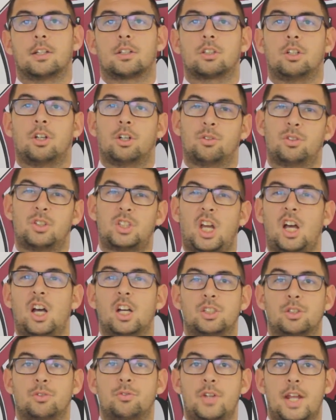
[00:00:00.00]
kind of
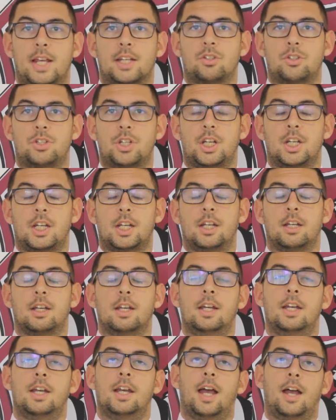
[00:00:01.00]
start of next year.
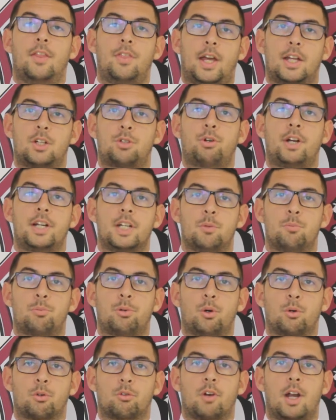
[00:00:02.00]
And that training
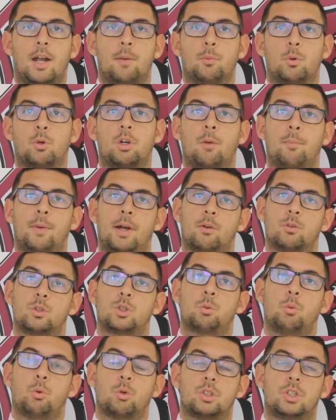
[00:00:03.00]
programme will come out
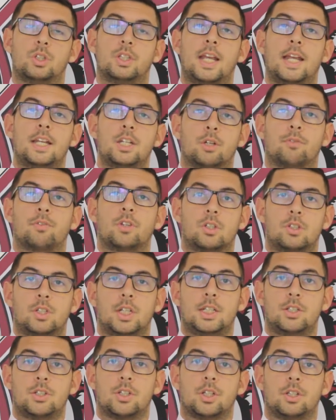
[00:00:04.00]
towards the end of the
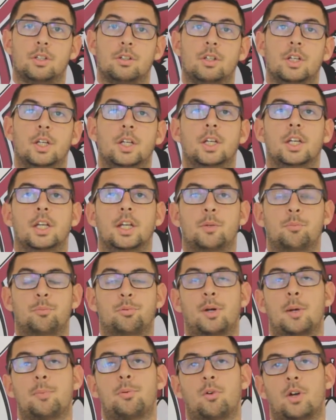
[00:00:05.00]
season in
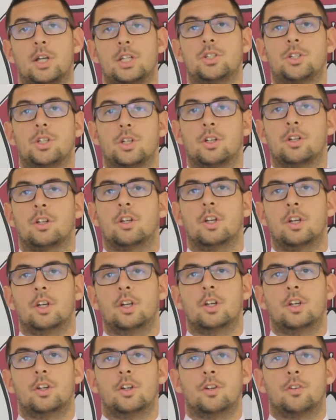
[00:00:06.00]
preparation
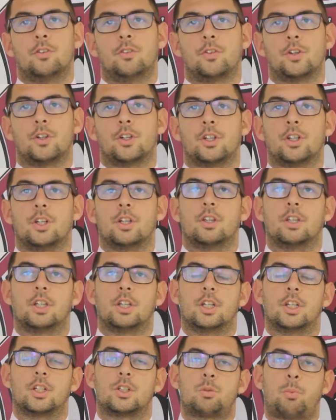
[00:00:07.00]
for
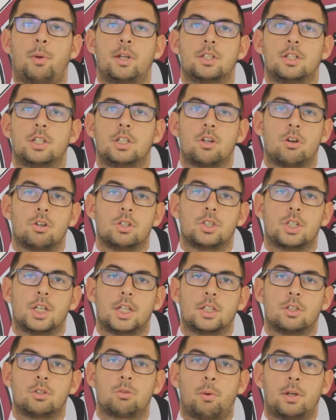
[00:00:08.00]
the
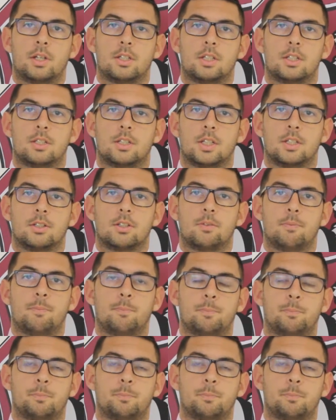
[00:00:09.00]
2019-20 season.